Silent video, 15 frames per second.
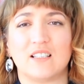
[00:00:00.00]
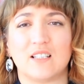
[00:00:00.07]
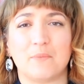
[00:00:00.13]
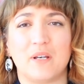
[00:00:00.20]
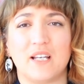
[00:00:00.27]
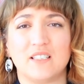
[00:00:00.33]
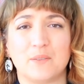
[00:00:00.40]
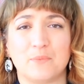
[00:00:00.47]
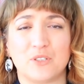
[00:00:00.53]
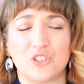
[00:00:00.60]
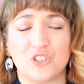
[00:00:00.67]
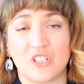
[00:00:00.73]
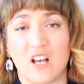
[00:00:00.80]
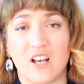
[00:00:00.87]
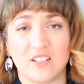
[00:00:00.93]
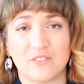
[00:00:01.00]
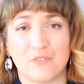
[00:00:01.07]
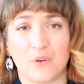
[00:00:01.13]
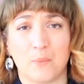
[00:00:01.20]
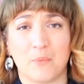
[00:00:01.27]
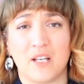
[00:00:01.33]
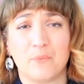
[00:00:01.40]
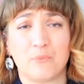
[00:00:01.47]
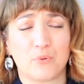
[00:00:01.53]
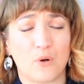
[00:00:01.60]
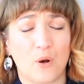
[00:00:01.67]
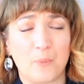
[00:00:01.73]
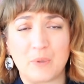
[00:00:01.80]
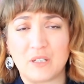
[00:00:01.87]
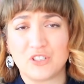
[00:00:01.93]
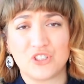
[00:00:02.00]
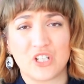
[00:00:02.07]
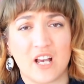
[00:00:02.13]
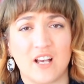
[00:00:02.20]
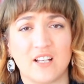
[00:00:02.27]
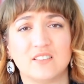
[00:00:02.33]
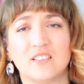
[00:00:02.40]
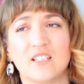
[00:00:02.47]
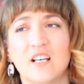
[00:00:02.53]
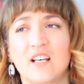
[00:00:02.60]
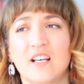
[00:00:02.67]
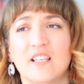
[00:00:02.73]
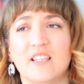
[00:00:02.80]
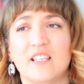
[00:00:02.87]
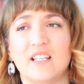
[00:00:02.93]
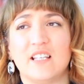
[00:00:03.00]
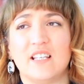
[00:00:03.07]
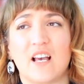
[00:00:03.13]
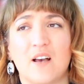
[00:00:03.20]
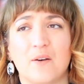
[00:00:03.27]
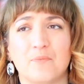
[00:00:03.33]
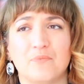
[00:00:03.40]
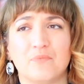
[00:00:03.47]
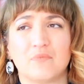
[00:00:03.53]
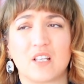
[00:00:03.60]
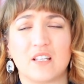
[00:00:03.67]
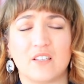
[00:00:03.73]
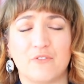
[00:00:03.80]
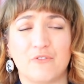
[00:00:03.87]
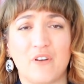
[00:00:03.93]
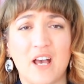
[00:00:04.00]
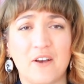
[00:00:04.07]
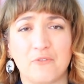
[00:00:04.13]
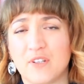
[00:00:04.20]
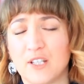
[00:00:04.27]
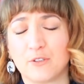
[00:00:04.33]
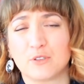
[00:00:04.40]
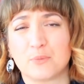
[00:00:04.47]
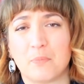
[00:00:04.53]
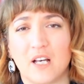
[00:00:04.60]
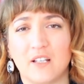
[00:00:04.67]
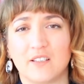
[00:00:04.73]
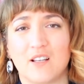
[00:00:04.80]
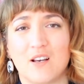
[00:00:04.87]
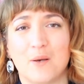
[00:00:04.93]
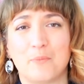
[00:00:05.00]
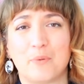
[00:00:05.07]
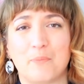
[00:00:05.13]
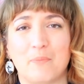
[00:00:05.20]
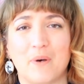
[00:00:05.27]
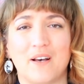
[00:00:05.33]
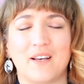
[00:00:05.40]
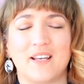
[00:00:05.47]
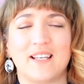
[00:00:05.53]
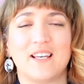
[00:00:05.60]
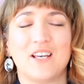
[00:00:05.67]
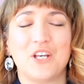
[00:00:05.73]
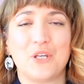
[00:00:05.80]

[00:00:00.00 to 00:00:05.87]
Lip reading: And I made him a shirt from it, proper shirt, the Fairfield button up by